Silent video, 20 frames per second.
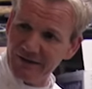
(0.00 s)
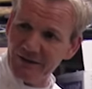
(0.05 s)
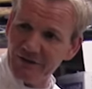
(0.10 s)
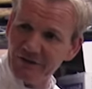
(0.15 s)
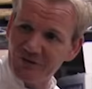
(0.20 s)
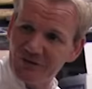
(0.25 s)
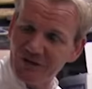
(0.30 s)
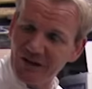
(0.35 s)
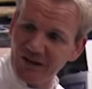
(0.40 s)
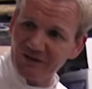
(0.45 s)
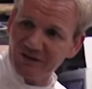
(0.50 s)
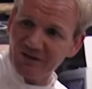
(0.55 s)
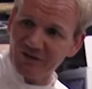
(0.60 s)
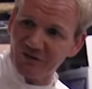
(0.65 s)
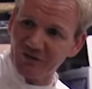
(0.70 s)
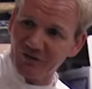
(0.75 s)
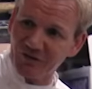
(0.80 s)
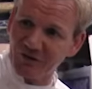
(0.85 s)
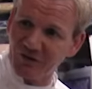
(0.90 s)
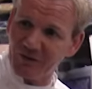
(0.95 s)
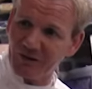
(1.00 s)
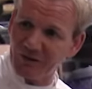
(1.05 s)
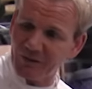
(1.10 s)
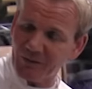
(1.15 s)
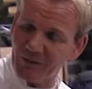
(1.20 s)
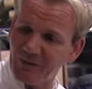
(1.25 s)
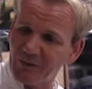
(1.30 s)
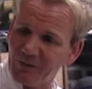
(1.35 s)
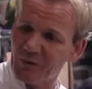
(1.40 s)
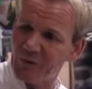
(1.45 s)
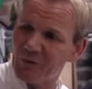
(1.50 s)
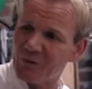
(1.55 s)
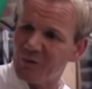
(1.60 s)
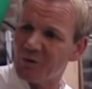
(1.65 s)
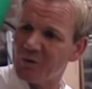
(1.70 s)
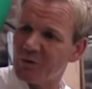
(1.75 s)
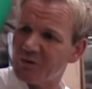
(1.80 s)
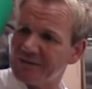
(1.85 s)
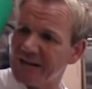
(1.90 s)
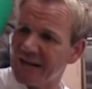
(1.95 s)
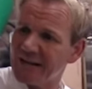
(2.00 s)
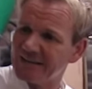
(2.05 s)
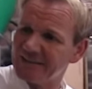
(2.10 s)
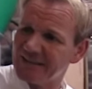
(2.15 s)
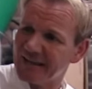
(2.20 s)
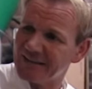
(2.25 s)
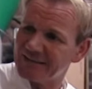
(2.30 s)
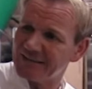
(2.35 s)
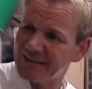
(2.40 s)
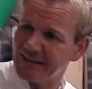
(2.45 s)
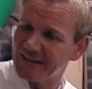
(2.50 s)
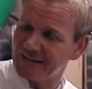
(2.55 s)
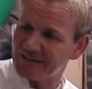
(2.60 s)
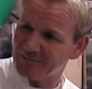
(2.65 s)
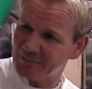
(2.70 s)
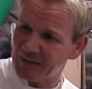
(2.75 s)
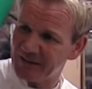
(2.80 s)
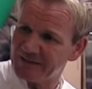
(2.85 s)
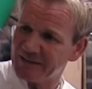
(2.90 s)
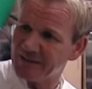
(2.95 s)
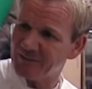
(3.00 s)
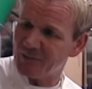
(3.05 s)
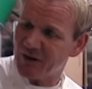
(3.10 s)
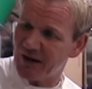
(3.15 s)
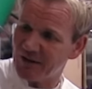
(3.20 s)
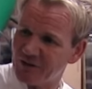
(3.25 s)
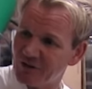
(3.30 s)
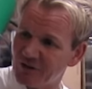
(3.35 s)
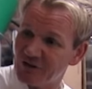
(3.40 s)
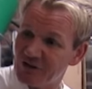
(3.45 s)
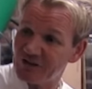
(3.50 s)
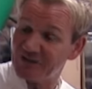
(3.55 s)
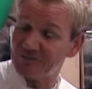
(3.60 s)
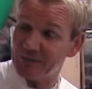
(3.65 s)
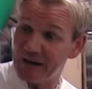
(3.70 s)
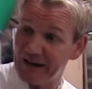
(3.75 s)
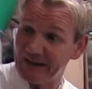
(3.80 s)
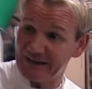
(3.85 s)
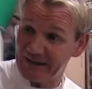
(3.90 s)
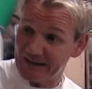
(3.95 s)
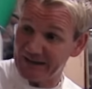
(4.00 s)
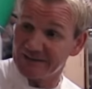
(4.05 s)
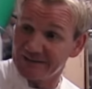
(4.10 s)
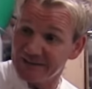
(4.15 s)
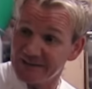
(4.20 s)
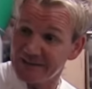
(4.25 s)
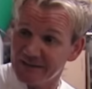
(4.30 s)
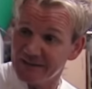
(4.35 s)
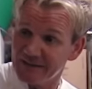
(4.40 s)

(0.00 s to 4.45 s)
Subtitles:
You just Dennis, big deep breath. You just made it.